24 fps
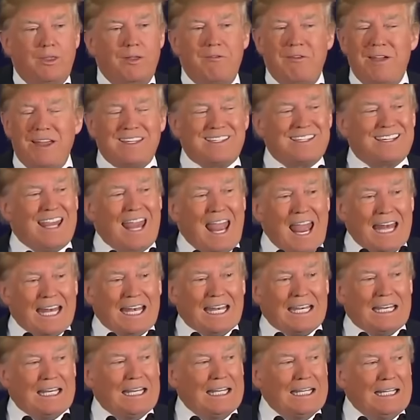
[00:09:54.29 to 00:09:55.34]
The vets get
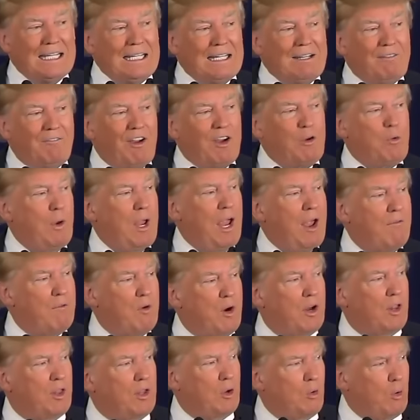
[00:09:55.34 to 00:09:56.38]
it. In fact, we have
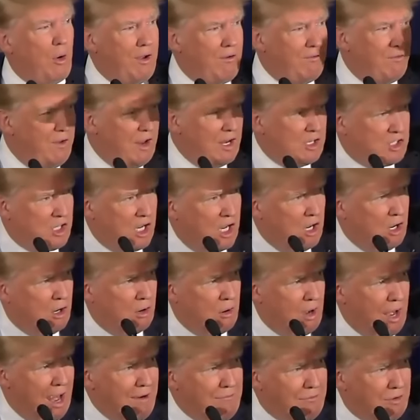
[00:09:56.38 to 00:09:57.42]
one of the great vets
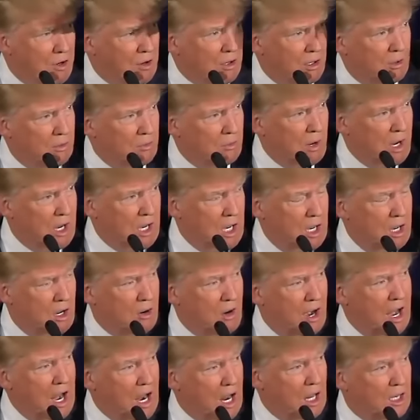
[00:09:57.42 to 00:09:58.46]
here, ever, right
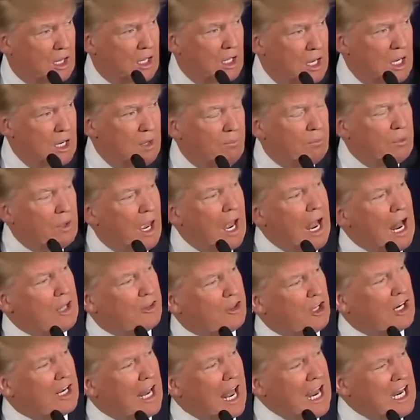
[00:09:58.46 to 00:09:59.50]
here, Al.
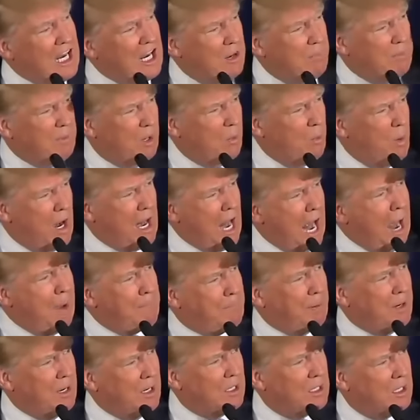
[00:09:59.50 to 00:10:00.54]
Al, they're liking me. What
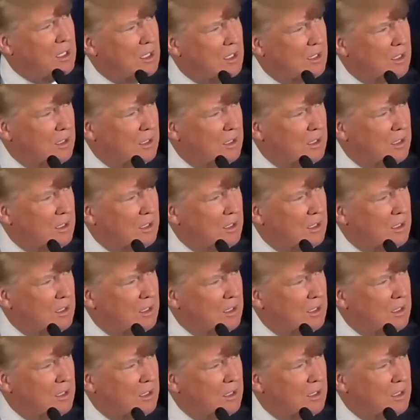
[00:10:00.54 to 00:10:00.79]
happened?